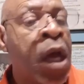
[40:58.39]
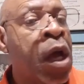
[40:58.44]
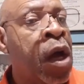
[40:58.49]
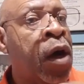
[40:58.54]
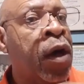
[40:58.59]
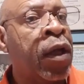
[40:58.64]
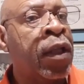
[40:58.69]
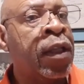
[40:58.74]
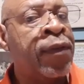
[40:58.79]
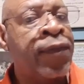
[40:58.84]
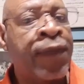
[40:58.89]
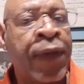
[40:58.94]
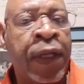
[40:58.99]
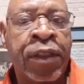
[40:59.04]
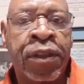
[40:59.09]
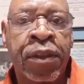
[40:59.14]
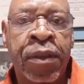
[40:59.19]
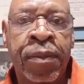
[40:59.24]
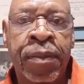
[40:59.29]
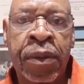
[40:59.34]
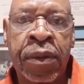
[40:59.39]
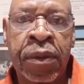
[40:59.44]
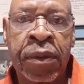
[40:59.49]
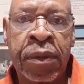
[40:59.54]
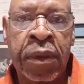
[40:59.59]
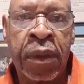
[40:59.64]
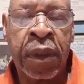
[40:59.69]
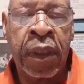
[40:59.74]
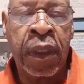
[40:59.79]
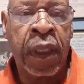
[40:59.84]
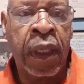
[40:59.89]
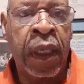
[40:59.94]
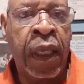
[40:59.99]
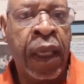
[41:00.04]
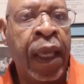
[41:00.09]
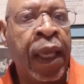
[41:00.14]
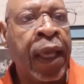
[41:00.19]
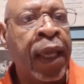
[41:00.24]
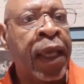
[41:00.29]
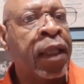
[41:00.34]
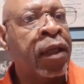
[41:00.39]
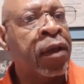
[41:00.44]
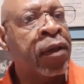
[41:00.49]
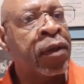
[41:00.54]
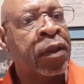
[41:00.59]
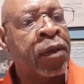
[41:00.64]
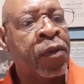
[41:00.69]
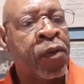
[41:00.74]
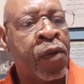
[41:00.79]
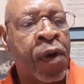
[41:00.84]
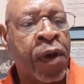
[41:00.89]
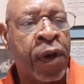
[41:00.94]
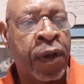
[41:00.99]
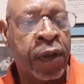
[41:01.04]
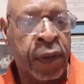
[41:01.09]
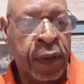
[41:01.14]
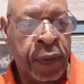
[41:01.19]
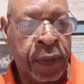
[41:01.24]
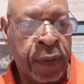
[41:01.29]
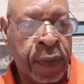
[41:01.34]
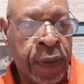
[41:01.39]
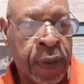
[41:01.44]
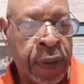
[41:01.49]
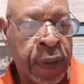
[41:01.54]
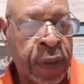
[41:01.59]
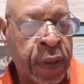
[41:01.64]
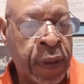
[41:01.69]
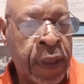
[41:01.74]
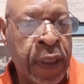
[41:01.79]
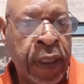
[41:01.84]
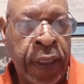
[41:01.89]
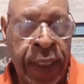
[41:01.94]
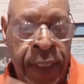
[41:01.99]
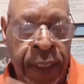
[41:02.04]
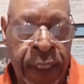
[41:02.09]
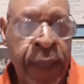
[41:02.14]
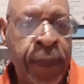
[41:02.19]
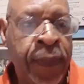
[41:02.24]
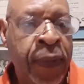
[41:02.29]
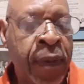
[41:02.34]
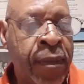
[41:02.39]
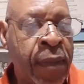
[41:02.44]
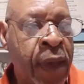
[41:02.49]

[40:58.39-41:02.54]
only vegetables and only water. Now keep in